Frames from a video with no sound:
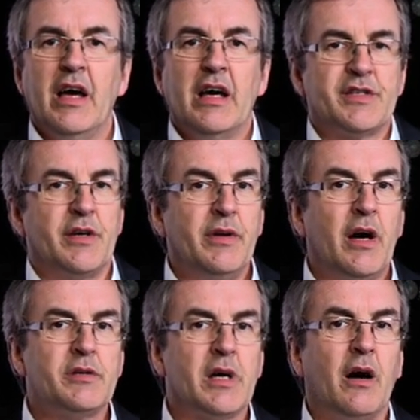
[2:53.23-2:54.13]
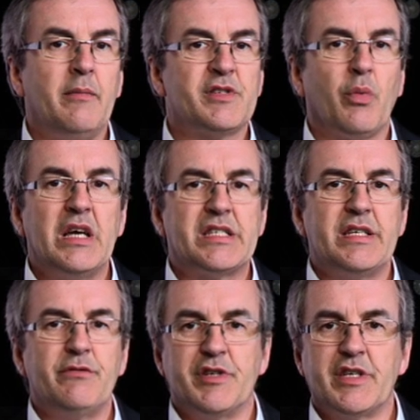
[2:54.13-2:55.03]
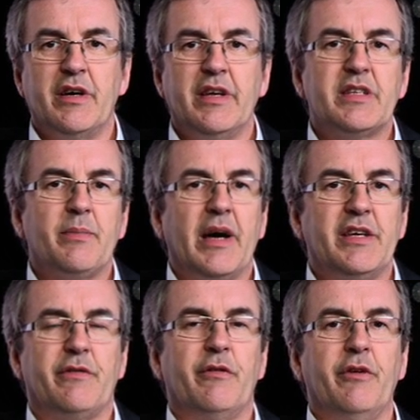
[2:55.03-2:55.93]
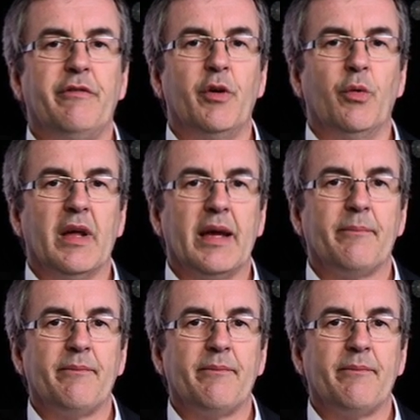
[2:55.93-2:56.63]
so no time is wasted returning to base for refuelling.